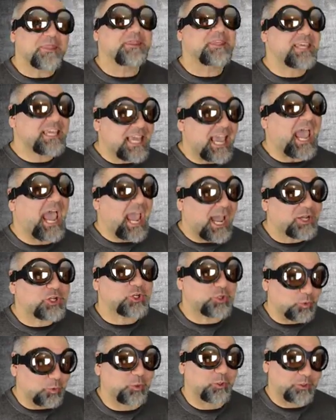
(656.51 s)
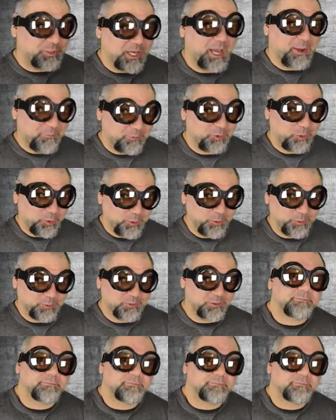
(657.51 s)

The actual Tom Cruise.